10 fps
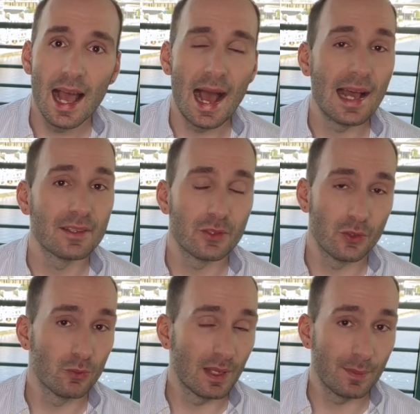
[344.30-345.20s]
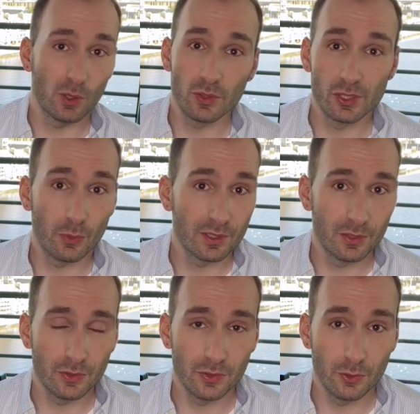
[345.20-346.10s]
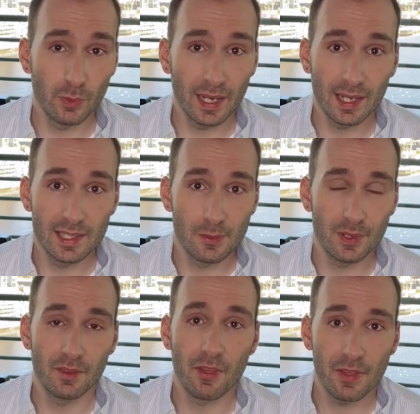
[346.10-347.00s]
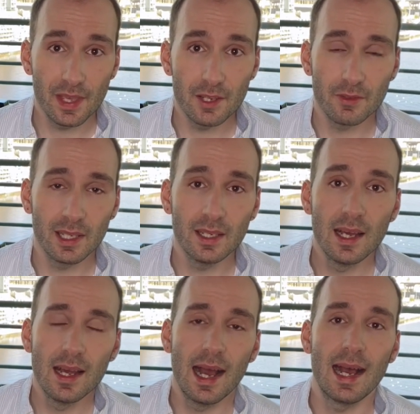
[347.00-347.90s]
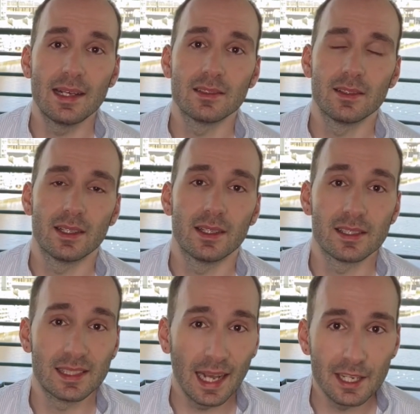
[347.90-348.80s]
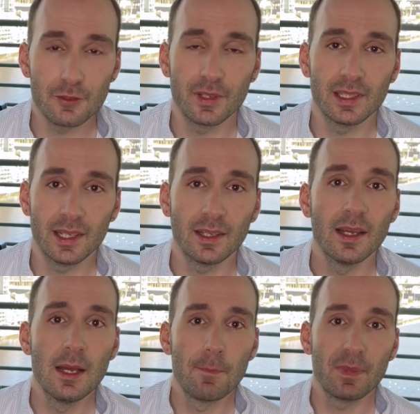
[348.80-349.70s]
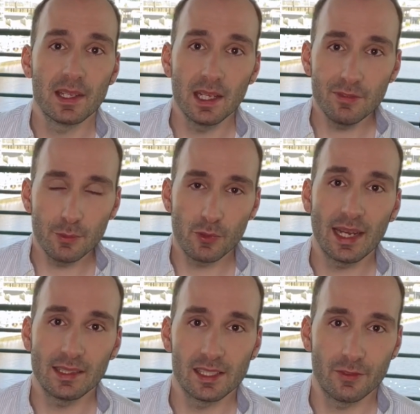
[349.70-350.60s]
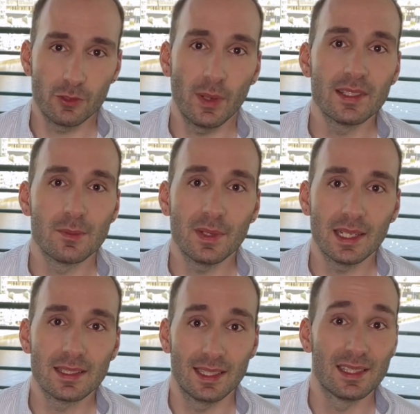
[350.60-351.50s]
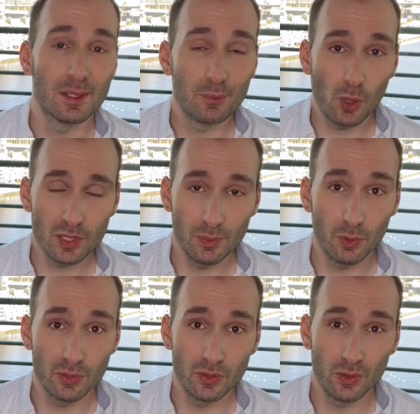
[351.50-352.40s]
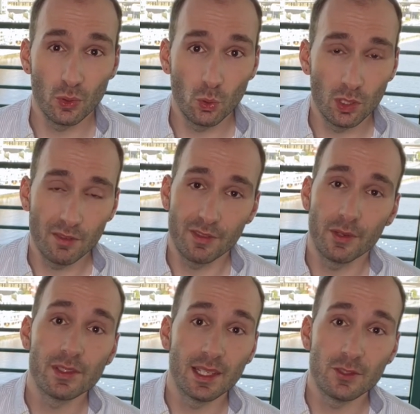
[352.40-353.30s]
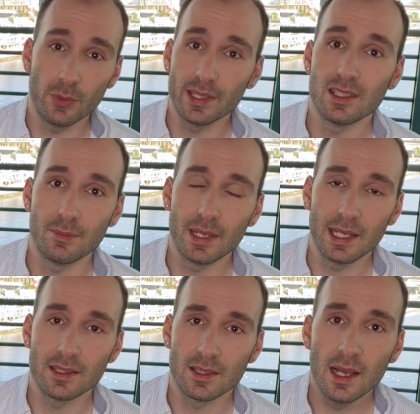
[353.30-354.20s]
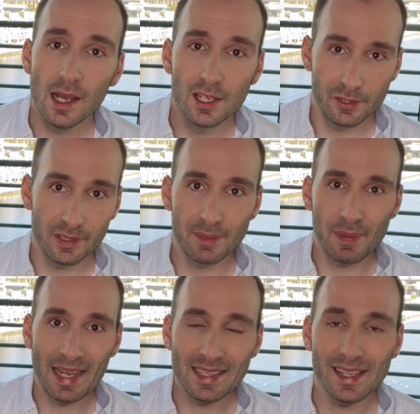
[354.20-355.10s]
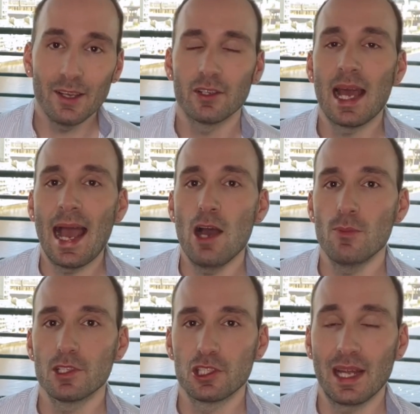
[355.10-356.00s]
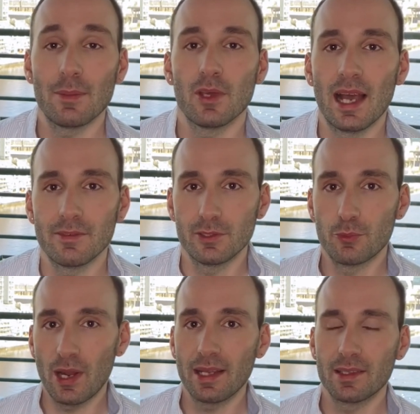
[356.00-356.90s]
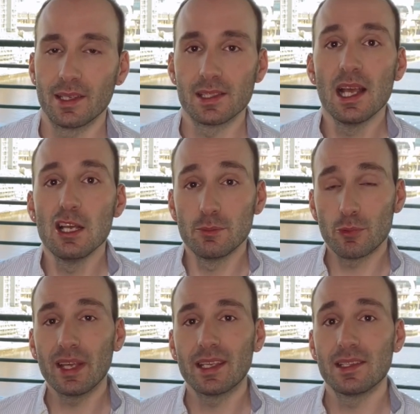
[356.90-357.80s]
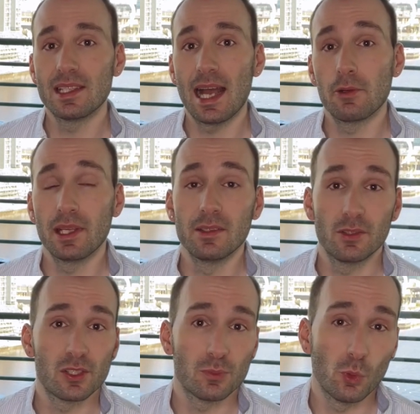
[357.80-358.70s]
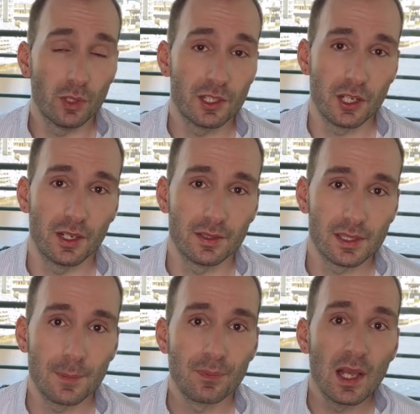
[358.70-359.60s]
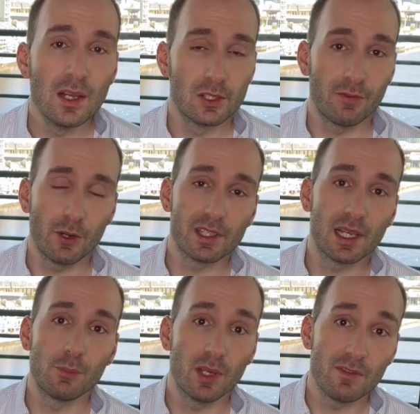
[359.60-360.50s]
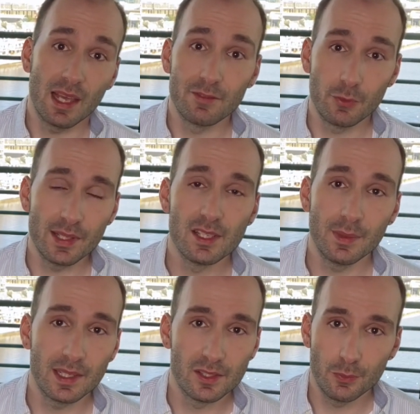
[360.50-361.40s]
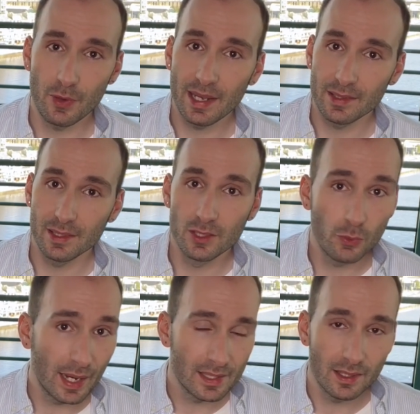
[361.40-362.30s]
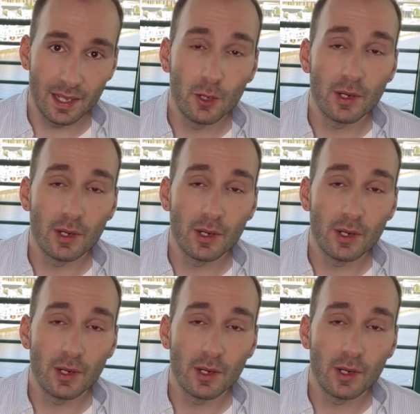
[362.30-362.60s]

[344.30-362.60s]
and you maybe also want to work a little bit on theory and sight reading, then if you practice for 20 minutes, it's impossible to do all of those in 20 minutes. So depending on how much time you have to practice, break it down into smaller chunks. So for example, if you have 20 minutes to practice twice a day or